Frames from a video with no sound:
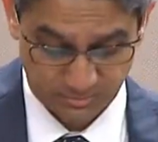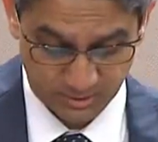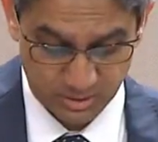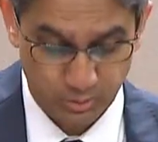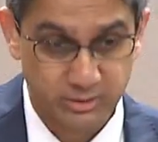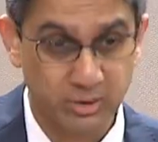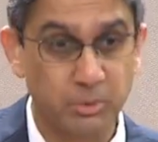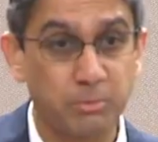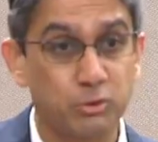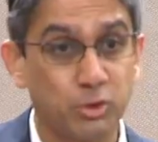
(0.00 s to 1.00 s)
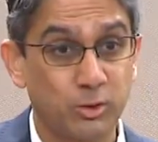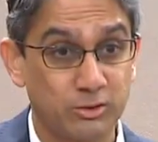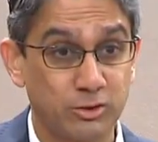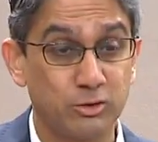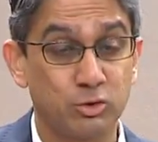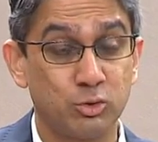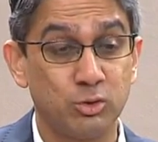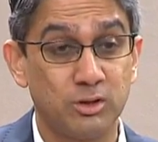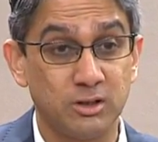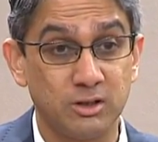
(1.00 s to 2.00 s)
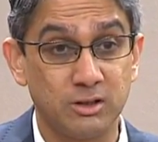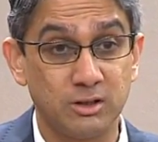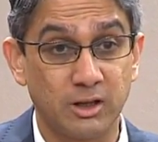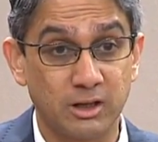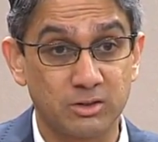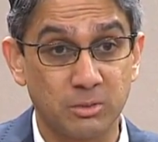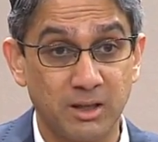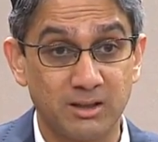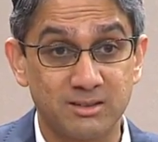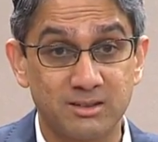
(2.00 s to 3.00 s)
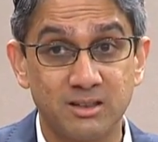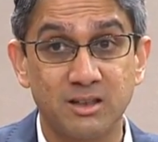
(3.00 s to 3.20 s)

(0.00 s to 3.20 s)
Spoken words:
one supplementary question to the SMS.